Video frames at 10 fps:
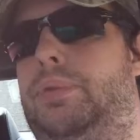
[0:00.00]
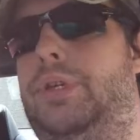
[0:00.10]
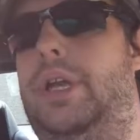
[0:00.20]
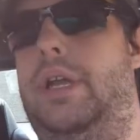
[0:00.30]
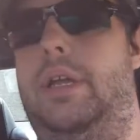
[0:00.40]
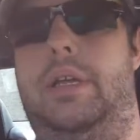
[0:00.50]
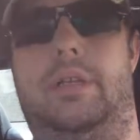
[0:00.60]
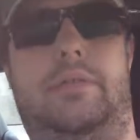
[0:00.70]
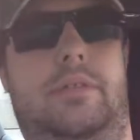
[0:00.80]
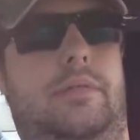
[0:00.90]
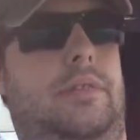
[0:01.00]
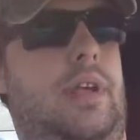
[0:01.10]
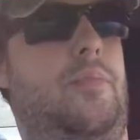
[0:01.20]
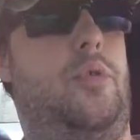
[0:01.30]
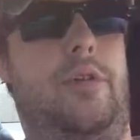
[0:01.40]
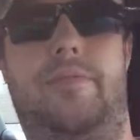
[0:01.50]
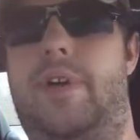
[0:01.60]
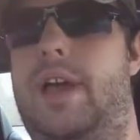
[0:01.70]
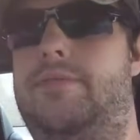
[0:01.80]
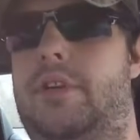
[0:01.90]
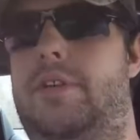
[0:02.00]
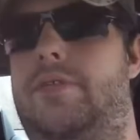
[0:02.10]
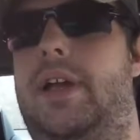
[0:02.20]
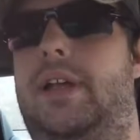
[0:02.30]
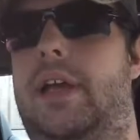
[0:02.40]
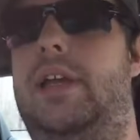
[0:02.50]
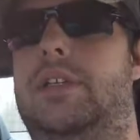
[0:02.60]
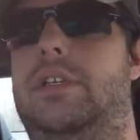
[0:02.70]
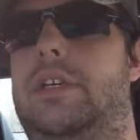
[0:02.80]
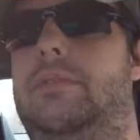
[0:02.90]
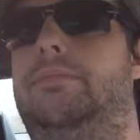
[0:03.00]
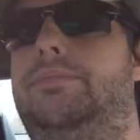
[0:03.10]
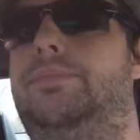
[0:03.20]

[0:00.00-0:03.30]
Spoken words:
put a 7.5 certified cage in it.